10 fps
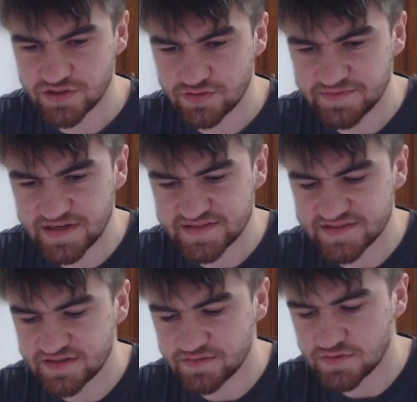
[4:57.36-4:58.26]
I'm
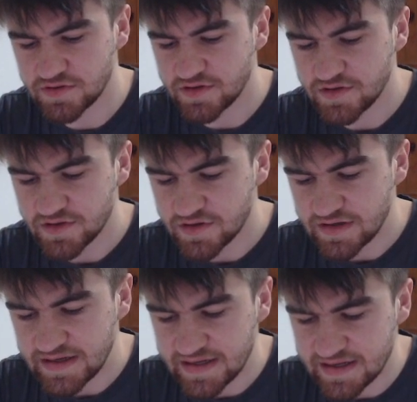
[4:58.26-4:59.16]
guessing.
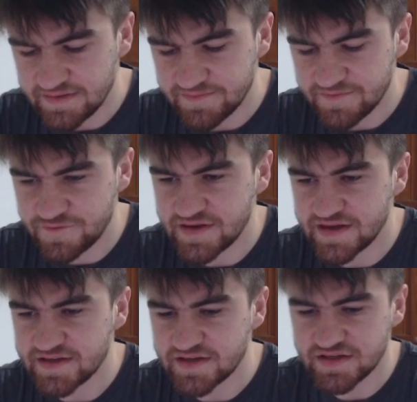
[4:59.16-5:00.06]

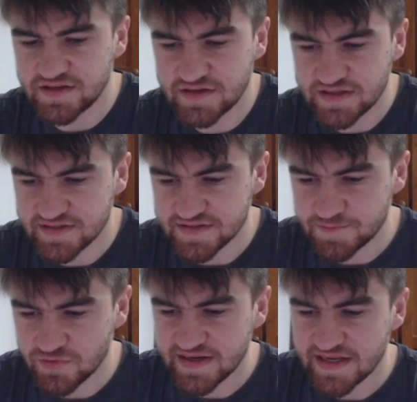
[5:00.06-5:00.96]
Fahey is
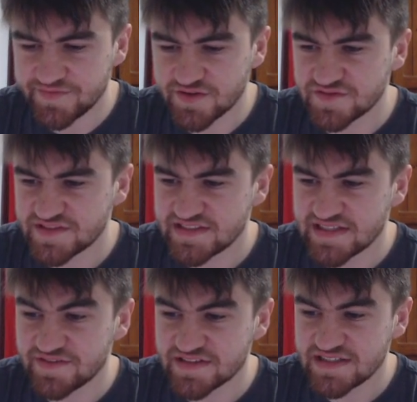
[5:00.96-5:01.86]
break even of 70